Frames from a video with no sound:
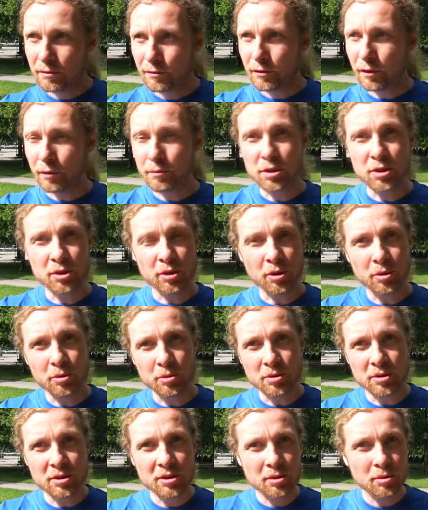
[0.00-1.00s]
from
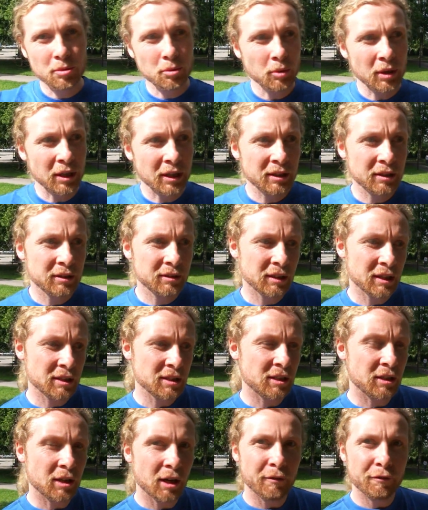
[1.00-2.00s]
stones, where does
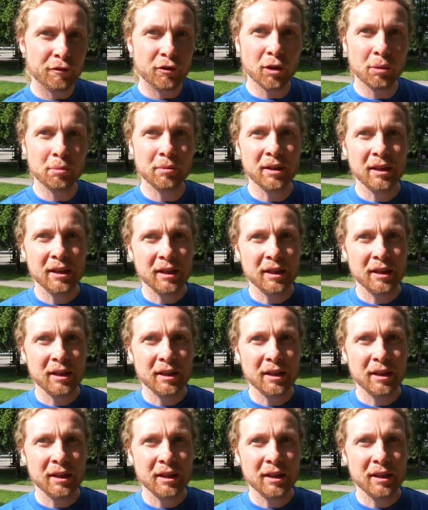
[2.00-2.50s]
it come from?